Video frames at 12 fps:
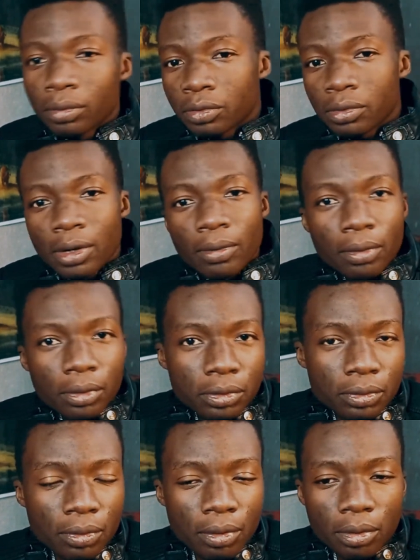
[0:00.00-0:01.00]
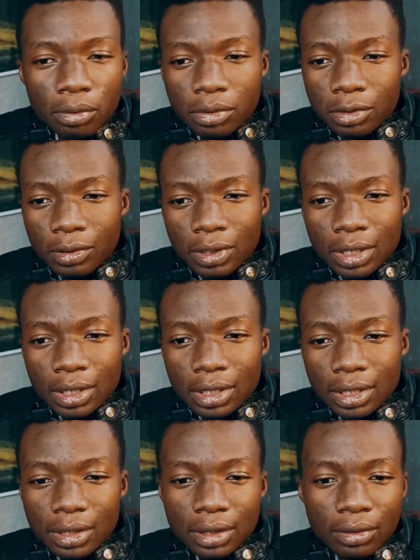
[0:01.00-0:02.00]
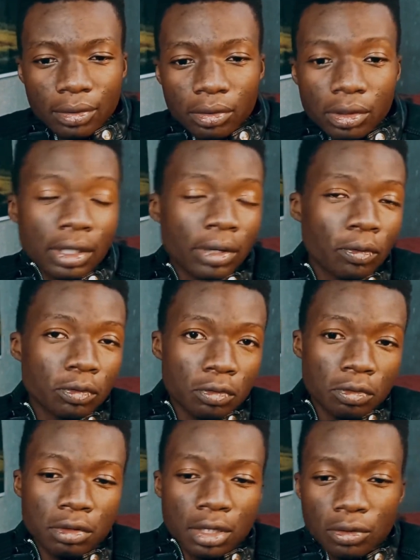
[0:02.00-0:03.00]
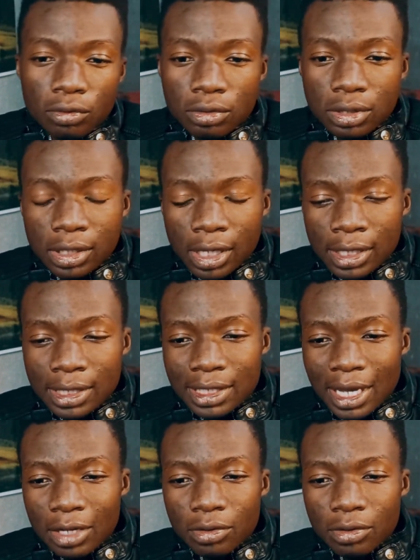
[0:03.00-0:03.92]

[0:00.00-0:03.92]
do a World War 3 or the World War 3 could start,